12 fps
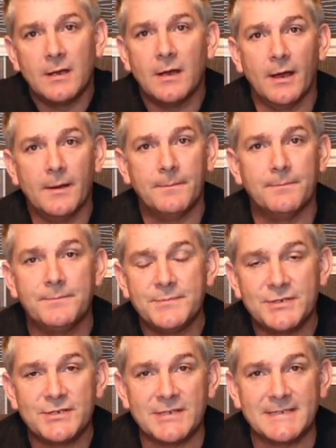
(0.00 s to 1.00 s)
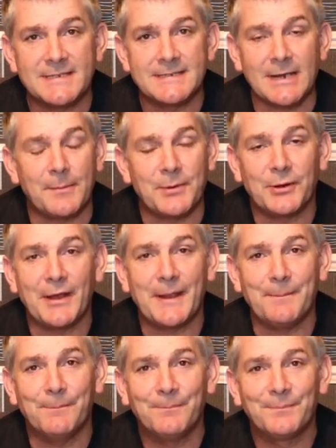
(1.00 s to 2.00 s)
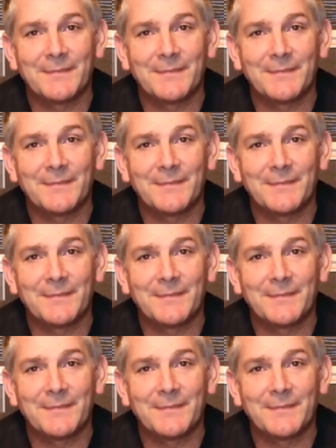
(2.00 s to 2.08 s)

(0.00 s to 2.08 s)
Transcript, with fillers: um, just tell me your name.